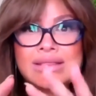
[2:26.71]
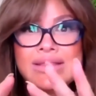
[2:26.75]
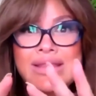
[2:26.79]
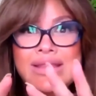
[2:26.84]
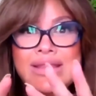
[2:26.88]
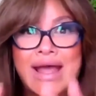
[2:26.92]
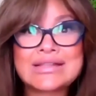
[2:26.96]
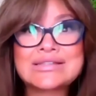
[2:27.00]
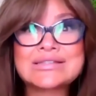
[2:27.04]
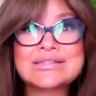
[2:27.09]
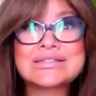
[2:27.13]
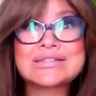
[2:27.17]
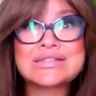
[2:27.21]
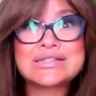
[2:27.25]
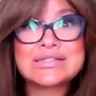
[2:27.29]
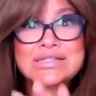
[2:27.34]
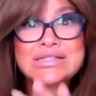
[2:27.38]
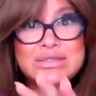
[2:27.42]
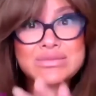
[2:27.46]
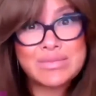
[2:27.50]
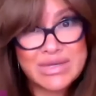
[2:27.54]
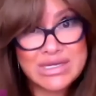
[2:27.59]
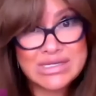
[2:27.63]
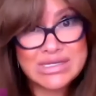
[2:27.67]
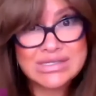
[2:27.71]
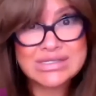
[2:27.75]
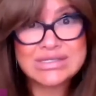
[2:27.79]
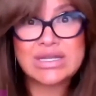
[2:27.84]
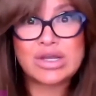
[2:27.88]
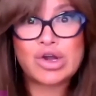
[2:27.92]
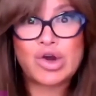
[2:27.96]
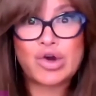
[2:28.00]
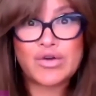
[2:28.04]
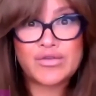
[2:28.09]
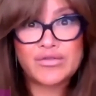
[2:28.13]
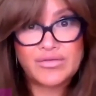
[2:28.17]
that's
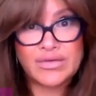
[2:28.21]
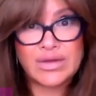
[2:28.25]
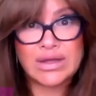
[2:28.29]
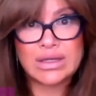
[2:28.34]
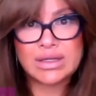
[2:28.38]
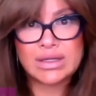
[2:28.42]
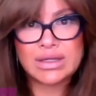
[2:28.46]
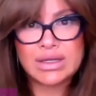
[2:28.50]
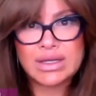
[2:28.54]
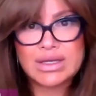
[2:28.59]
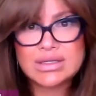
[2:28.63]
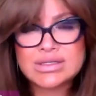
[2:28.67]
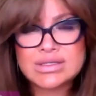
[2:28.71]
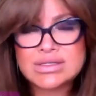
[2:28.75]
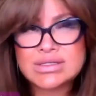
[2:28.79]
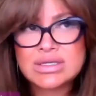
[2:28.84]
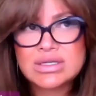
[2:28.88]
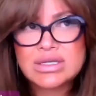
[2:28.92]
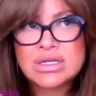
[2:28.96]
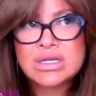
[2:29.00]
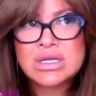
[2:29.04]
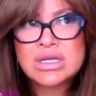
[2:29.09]
dismissing our feelings.